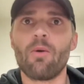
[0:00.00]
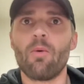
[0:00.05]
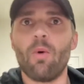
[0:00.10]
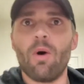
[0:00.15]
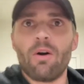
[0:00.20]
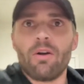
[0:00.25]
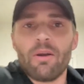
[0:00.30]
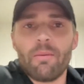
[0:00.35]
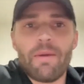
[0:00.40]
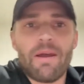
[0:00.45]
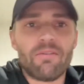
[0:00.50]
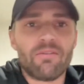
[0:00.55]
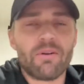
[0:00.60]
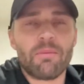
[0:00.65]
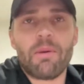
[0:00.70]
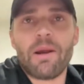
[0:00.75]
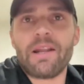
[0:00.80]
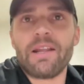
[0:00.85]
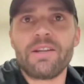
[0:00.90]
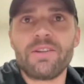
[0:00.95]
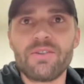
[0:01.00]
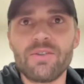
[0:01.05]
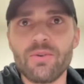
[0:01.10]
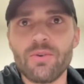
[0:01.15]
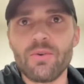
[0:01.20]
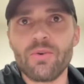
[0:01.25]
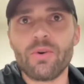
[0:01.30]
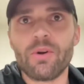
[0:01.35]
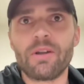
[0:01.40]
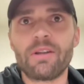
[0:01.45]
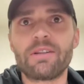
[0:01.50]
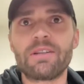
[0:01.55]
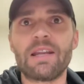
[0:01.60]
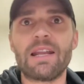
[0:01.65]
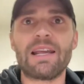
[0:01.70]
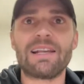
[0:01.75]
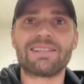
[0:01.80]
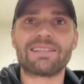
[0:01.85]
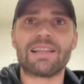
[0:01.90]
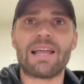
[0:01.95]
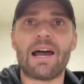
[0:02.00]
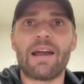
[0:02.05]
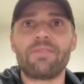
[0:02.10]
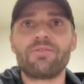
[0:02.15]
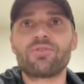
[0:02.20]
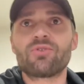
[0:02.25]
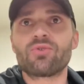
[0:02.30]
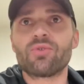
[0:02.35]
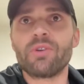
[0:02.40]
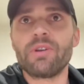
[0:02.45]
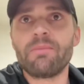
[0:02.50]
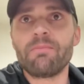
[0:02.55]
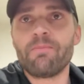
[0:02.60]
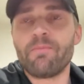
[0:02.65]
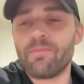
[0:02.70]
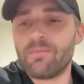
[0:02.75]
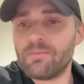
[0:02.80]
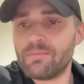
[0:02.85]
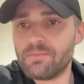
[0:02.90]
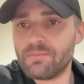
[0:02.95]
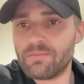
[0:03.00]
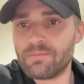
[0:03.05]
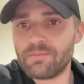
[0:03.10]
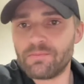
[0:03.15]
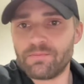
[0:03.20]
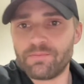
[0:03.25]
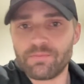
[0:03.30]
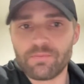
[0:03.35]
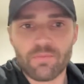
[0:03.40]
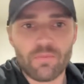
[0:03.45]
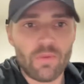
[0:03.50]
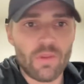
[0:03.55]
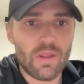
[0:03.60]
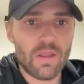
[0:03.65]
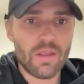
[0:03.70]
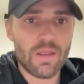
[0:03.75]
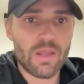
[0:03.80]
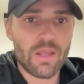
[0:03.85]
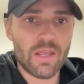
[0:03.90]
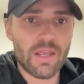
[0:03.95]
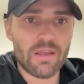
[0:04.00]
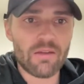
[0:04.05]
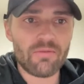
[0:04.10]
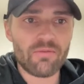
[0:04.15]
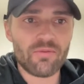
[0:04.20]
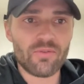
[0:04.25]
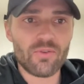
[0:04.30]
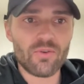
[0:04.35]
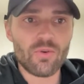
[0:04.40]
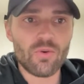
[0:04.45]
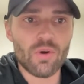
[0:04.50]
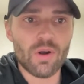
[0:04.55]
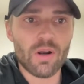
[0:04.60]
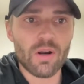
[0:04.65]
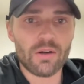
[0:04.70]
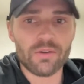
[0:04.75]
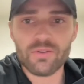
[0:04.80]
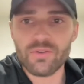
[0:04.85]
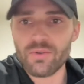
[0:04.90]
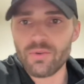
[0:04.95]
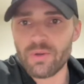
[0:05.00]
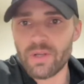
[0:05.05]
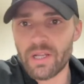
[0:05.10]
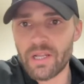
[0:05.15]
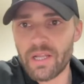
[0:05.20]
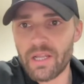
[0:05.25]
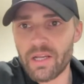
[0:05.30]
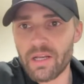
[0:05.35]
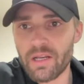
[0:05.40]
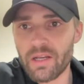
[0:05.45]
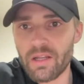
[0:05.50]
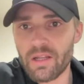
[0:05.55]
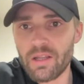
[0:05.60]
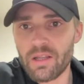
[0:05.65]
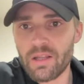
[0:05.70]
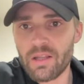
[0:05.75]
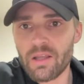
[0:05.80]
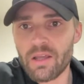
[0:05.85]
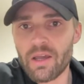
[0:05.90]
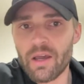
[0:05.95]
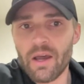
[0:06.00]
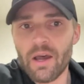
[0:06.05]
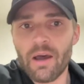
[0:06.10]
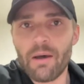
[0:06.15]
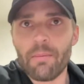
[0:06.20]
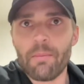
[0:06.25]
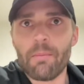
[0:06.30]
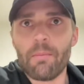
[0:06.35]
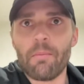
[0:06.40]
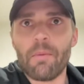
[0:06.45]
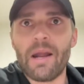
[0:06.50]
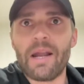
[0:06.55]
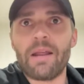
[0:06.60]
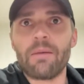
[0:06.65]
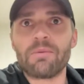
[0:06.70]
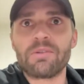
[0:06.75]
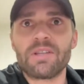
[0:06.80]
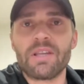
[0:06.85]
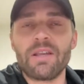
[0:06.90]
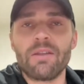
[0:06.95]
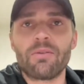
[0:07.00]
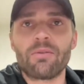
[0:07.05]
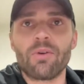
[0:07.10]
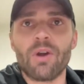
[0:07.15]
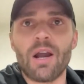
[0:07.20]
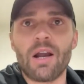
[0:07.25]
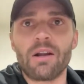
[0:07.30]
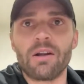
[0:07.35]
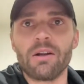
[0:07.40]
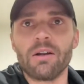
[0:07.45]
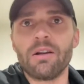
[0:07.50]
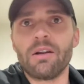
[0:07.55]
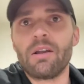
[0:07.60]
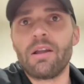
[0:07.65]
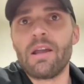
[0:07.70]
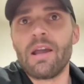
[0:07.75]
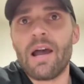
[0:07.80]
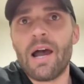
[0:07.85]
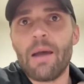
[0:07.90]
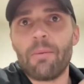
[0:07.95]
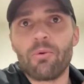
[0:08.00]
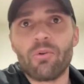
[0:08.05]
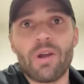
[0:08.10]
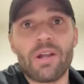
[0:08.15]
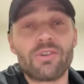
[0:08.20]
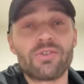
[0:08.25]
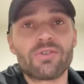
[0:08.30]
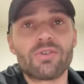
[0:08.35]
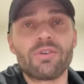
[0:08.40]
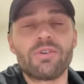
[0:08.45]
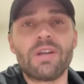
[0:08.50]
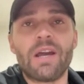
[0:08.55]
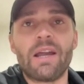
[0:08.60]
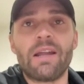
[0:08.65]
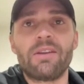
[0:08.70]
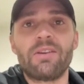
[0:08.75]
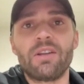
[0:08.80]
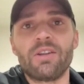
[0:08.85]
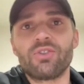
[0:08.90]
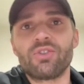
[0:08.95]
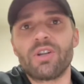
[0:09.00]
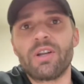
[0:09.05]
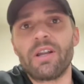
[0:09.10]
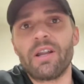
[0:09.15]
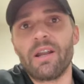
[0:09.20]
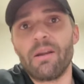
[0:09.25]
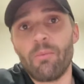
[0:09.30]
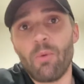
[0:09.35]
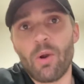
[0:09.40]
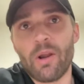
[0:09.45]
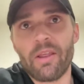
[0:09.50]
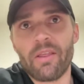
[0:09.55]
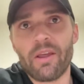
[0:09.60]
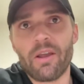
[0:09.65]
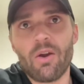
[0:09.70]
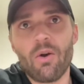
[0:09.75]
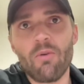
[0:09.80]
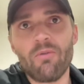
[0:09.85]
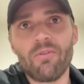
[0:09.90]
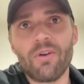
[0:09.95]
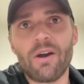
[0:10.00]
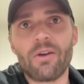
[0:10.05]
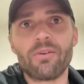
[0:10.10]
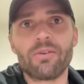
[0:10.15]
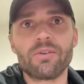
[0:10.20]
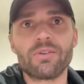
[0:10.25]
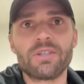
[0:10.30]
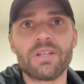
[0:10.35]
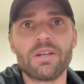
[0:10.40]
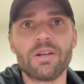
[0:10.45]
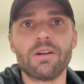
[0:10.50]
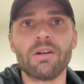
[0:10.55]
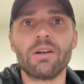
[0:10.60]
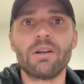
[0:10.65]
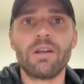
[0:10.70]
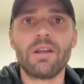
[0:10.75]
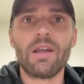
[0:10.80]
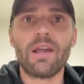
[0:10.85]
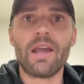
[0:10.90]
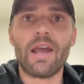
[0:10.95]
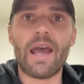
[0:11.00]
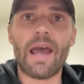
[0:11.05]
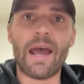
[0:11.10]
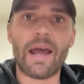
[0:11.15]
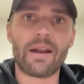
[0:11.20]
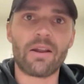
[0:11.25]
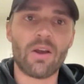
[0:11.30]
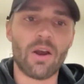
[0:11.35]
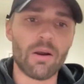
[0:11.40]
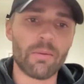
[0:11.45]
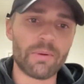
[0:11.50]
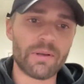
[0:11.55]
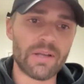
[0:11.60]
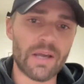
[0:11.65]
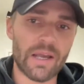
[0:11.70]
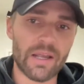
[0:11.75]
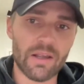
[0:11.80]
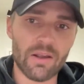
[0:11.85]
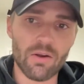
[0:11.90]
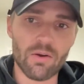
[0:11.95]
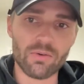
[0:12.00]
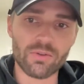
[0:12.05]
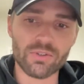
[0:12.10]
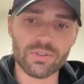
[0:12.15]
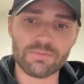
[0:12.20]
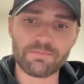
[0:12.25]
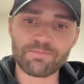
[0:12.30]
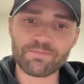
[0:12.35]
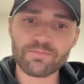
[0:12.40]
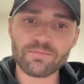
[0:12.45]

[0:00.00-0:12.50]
Welcome everybody to today's live stream. If you are tuning in, my name is Keith Kraker. I'm a registered dietitian and I'm one of the co-founders here at Carbon Diet Coach.